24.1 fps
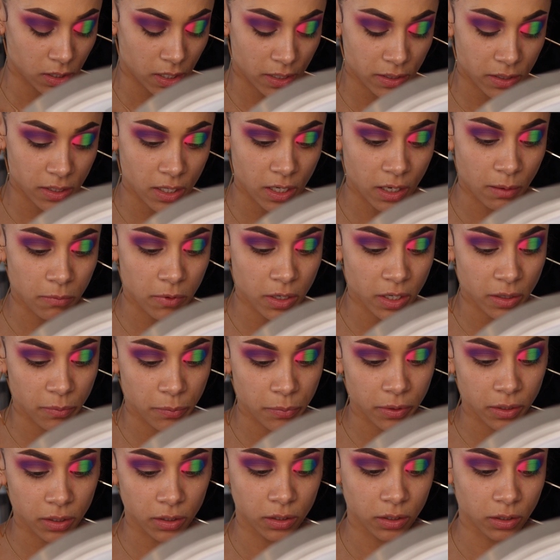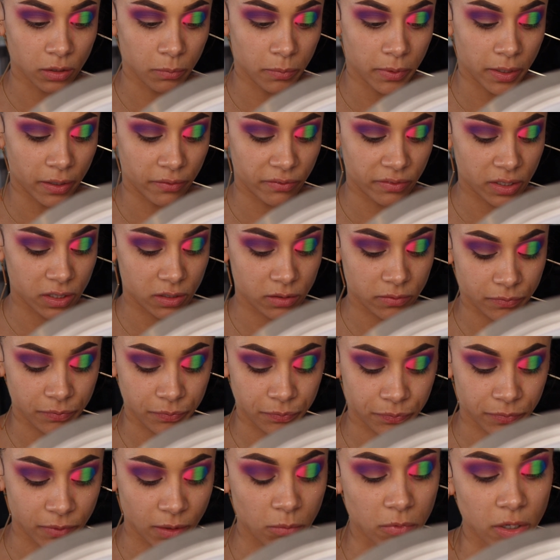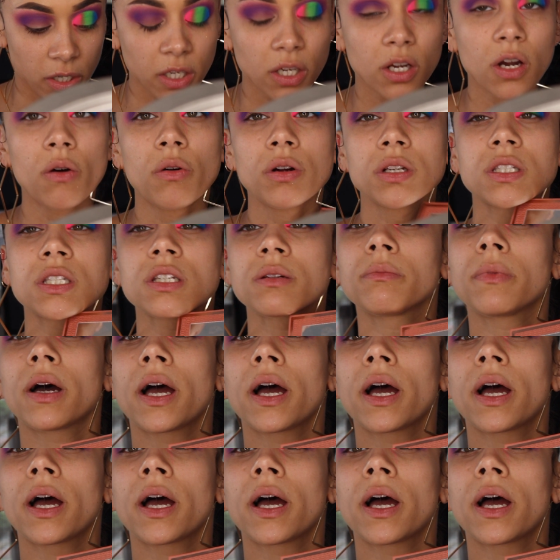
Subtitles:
I think I'm gonna put a little bit of it. I'm gonna go into